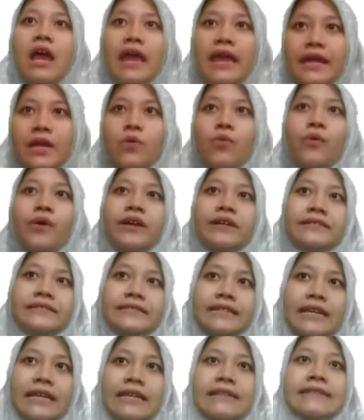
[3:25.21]

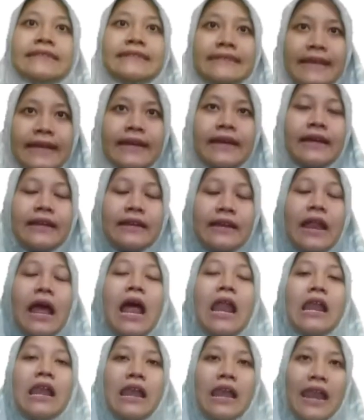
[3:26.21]
acquired in second
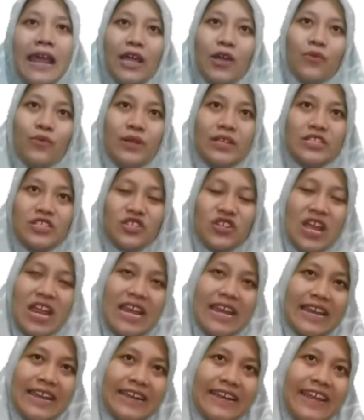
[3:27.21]
language
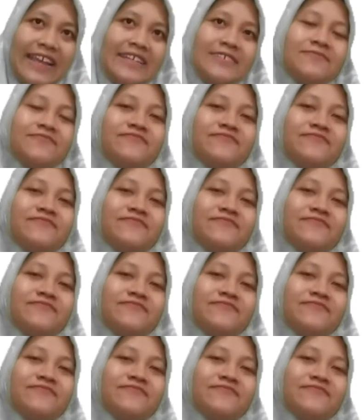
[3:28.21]
learning.